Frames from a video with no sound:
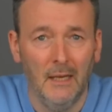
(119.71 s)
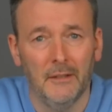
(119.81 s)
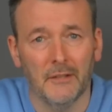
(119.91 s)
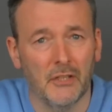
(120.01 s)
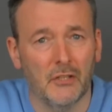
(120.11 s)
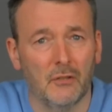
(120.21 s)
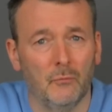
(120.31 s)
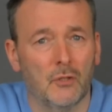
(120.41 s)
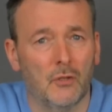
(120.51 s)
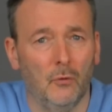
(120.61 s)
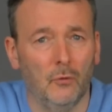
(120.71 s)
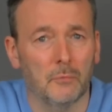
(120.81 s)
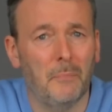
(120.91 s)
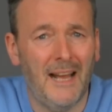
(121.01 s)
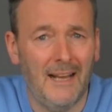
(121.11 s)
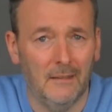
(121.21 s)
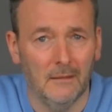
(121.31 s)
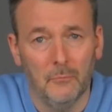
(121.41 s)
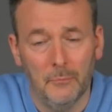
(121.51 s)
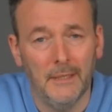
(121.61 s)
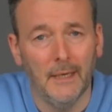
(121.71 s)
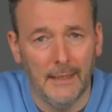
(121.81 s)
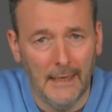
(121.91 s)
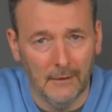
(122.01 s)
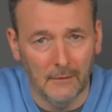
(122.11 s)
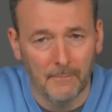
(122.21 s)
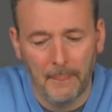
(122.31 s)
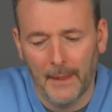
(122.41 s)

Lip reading: the system was called PAL, P-A-L,